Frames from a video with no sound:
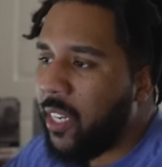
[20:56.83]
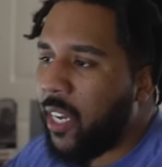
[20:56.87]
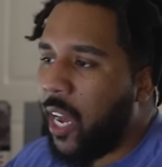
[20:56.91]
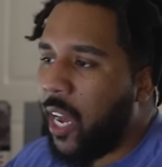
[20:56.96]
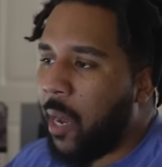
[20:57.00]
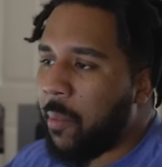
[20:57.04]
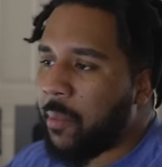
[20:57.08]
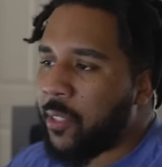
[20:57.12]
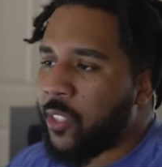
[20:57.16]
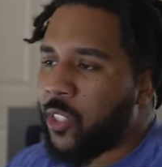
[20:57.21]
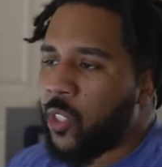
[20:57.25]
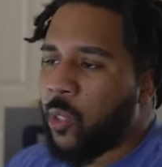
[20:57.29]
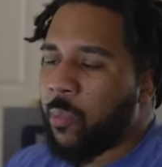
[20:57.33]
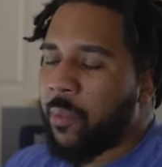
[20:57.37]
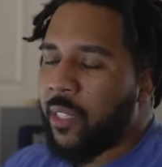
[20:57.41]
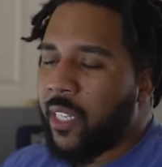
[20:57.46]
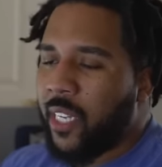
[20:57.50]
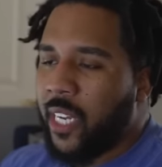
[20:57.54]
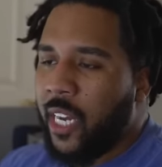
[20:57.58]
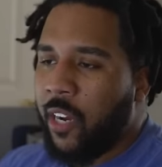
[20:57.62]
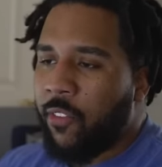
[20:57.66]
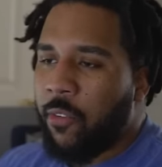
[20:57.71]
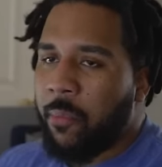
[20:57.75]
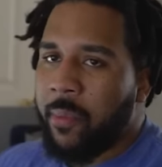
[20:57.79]
I'm assuming the
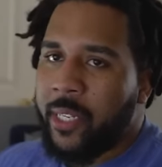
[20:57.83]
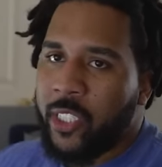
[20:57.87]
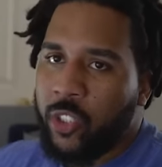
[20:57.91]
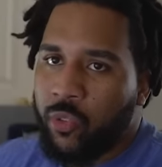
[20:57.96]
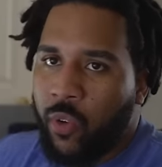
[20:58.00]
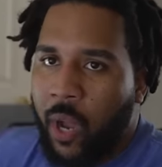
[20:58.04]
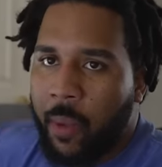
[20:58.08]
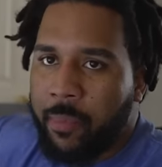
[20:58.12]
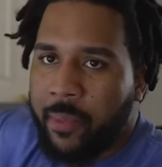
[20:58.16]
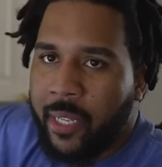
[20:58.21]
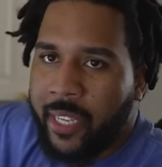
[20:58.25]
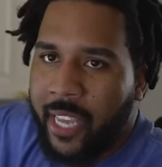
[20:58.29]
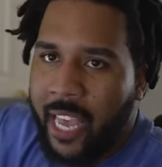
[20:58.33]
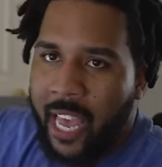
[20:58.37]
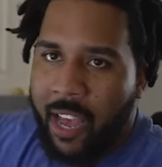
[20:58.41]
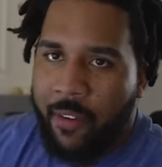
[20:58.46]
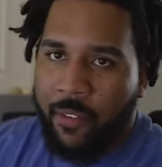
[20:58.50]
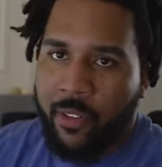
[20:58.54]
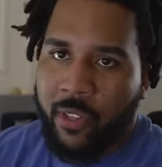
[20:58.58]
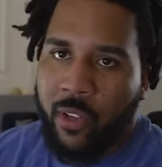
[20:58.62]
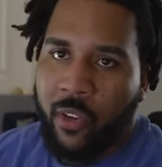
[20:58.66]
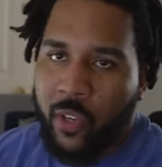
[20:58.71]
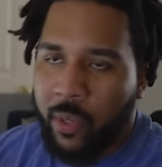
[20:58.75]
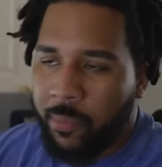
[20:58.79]
government dropped the
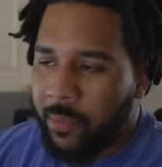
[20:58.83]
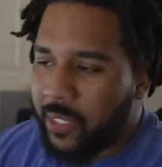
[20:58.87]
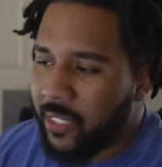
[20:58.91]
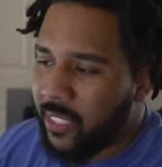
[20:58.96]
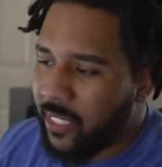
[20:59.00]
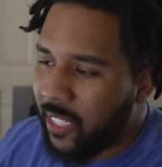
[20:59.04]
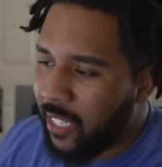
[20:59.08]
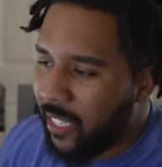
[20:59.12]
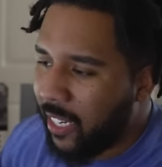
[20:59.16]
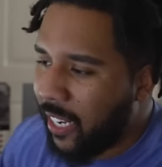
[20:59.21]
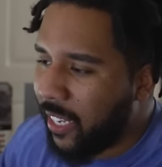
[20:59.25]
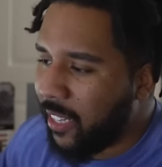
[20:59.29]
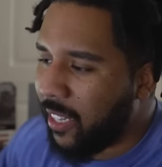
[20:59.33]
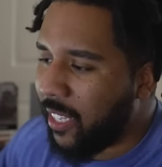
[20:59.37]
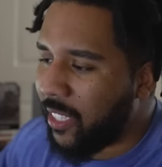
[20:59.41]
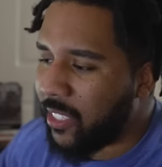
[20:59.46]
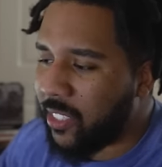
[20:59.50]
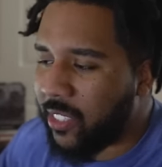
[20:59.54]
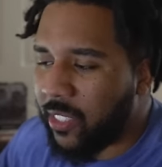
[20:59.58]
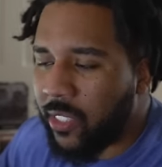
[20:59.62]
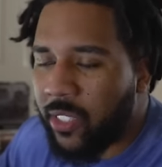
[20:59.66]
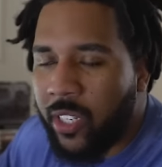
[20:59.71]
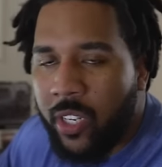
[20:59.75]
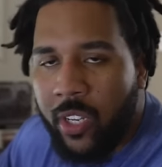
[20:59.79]
gavel on them and said, hey,
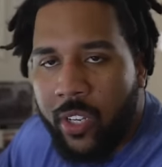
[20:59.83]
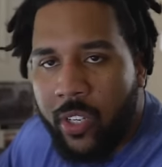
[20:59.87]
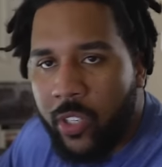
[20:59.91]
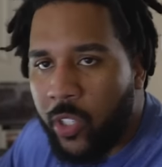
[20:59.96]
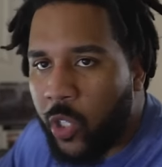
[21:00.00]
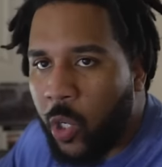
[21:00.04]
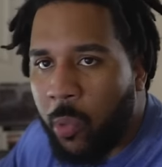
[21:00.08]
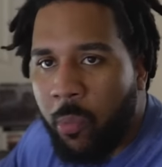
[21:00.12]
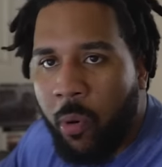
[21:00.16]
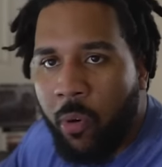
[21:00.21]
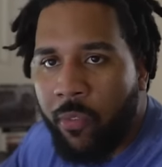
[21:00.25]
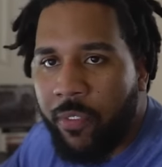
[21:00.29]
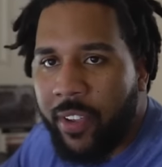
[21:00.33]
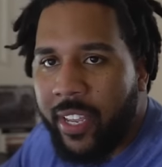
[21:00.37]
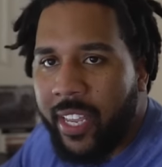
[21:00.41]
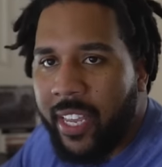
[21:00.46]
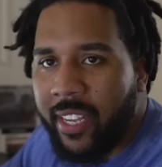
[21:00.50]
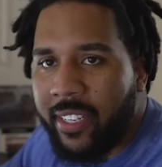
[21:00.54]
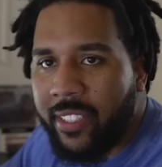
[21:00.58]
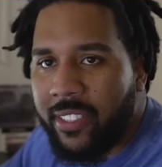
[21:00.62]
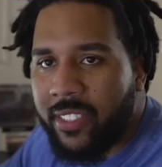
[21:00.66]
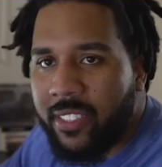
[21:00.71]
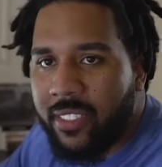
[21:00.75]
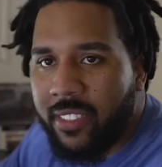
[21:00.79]
listen, no more
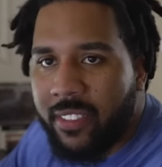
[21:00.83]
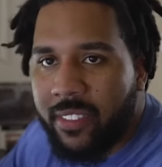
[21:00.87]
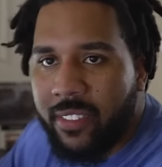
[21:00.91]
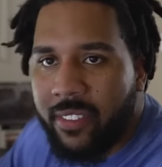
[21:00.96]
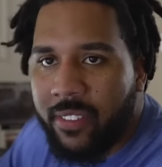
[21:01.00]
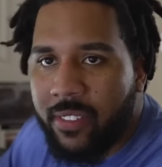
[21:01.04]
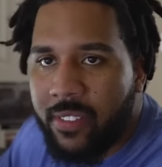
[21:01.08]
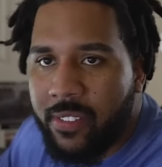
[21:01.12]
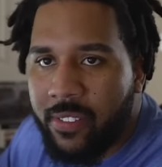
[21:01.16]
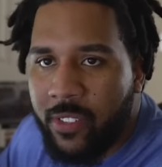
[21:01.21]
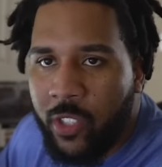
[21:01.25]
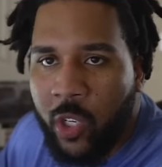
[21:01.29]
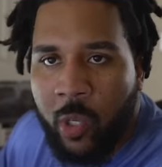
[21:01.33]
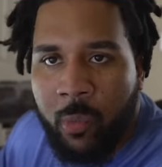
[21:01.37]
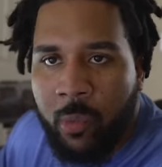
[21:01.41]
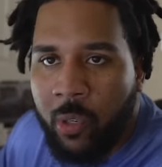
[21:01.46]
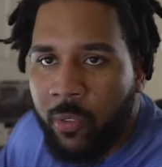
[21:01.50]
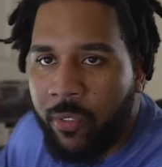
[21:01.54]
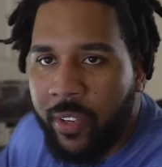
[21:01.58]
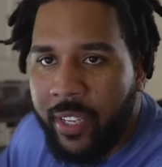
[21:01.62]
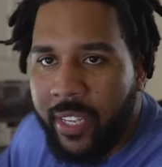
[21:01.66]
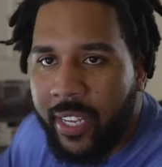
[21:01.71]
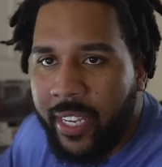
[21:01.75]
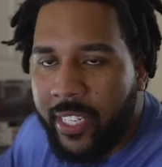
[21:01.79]
V8s, no more
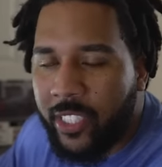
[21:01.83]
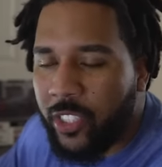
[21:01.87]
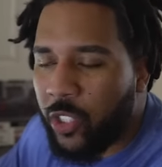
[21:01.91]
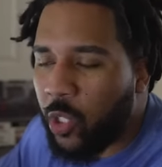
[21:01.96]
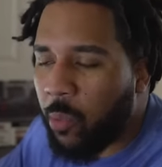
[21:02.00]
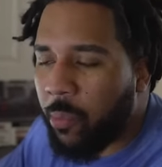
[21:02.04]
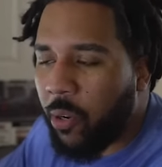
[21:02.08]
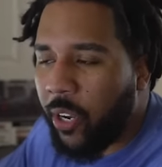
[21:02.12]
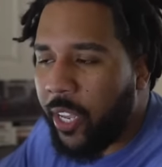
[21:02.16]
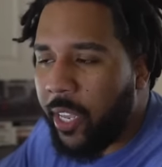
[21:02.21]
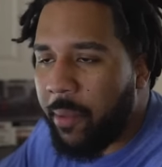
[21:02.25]
V8s, no more